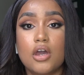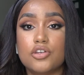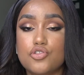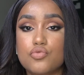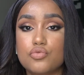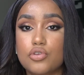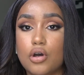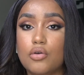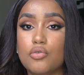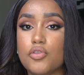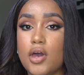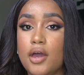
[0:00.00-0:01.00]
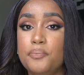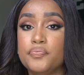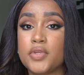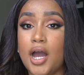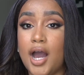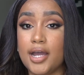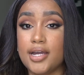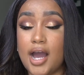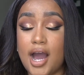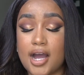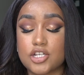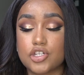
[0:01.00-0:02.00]
you know that I
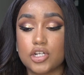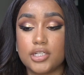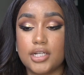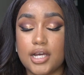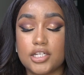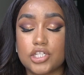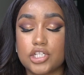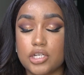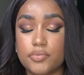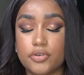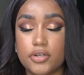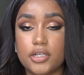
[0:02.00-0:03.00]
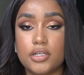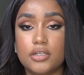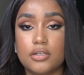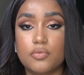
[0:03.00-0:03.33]
actually like shimmery.